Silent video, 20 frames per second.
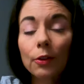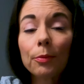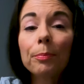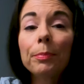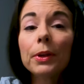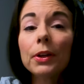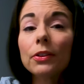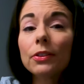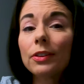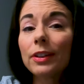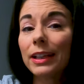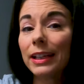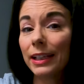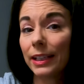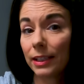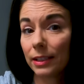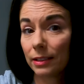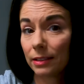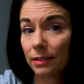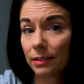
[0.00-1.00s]
And it's built
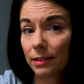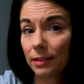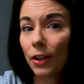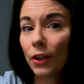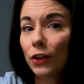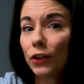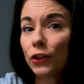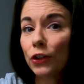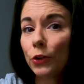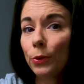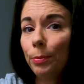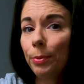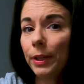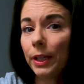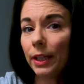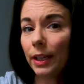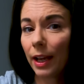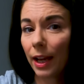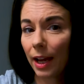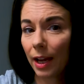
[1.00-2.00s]
in
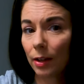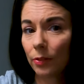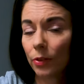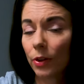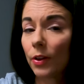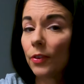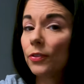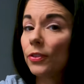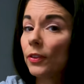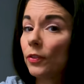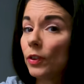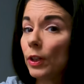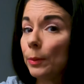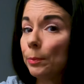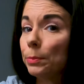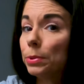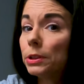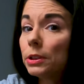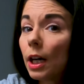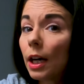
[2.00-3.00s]
UPF
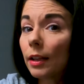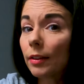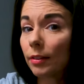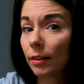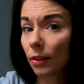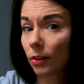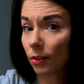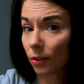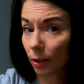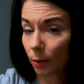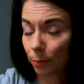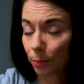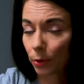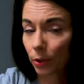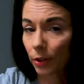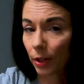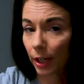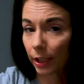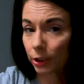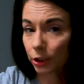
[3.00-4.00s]
50+ sun
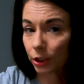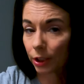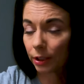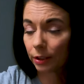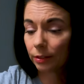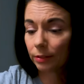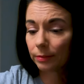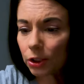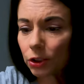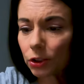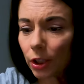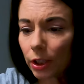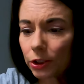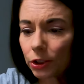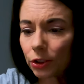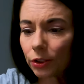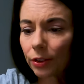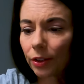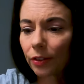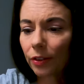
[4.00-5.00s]
protection.
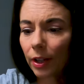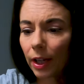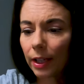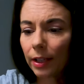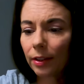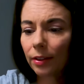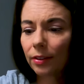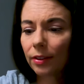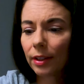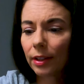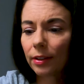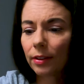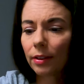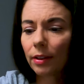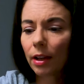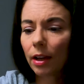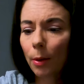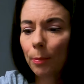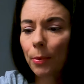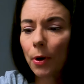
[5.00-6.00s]
Structured design sits
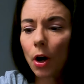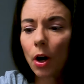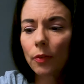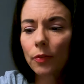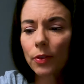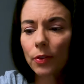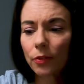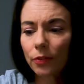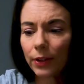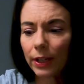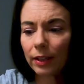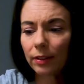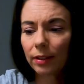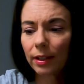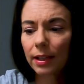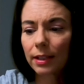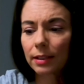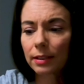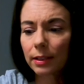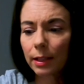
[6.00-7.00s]
up off the
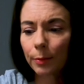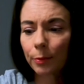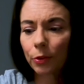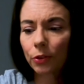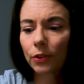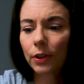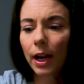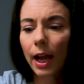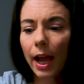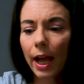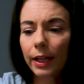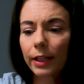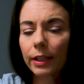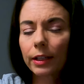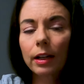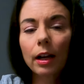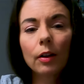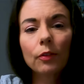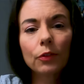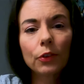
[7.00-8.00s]
face and lips for
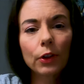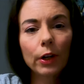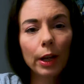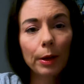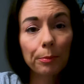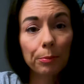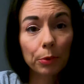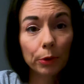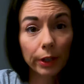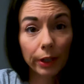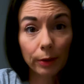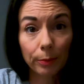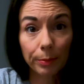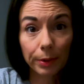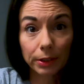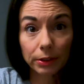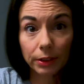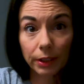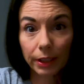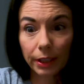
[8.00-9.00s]
added comfort and
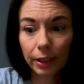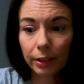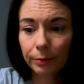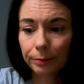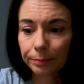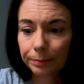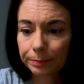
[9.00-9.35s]
breathability.